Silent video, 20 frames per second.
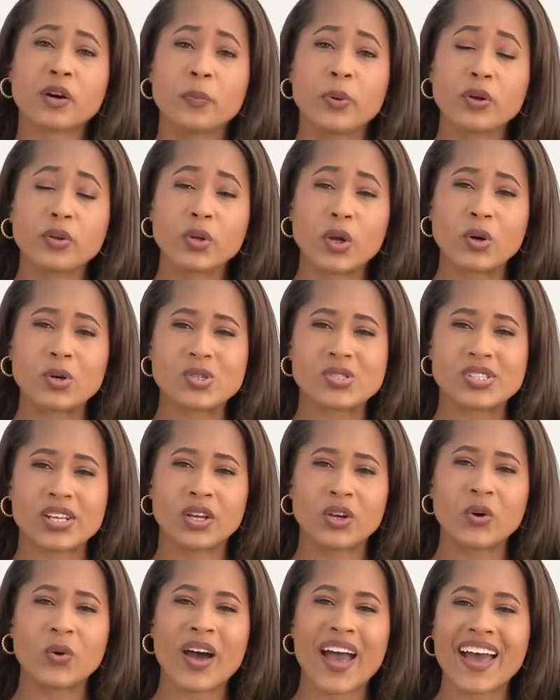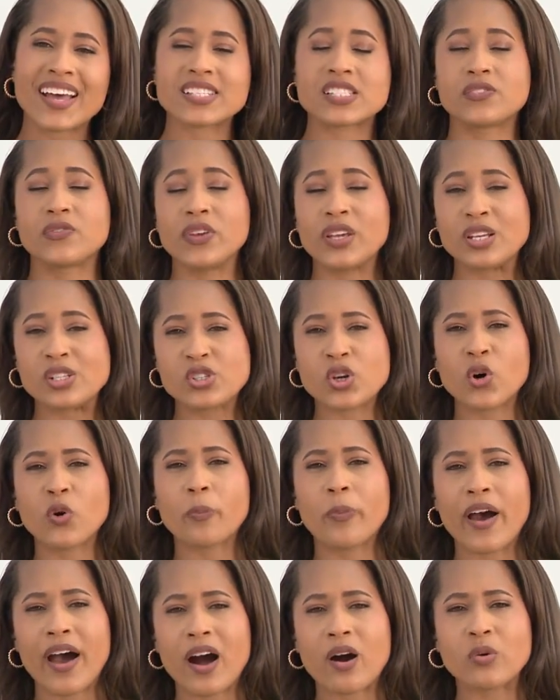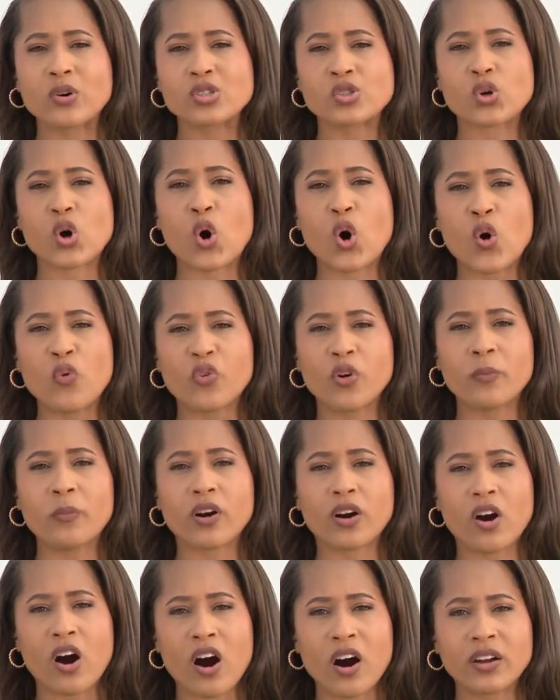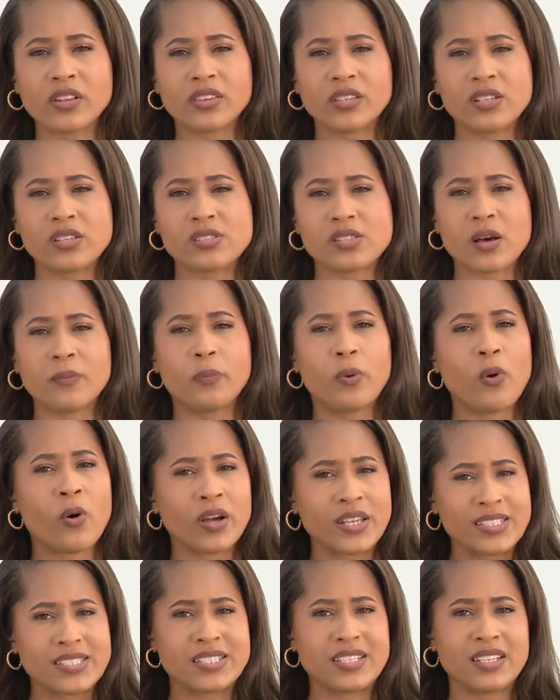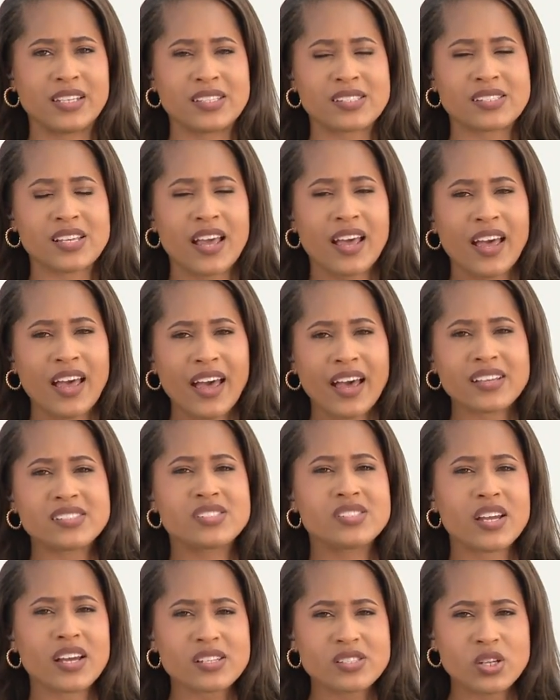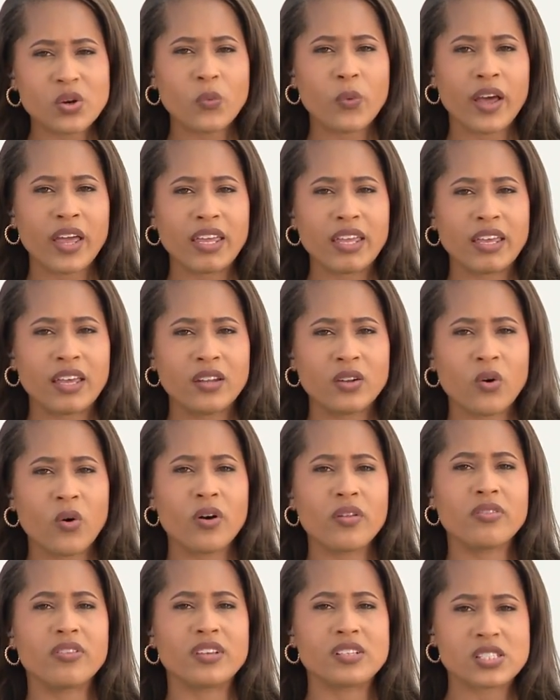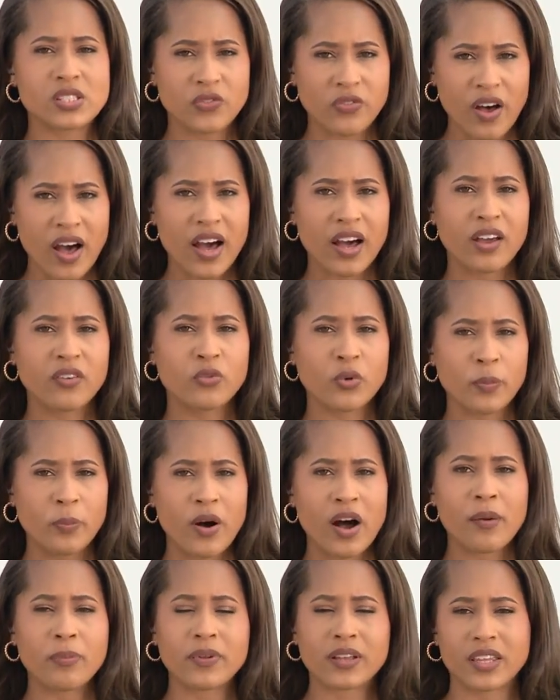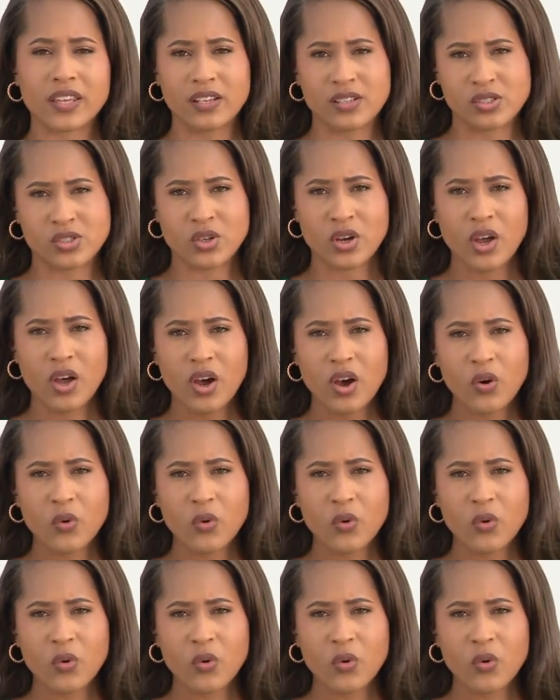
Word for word: Pelosi, who has veto powers over McCarthy's appointees, has yet to weigh in on these five Republicans.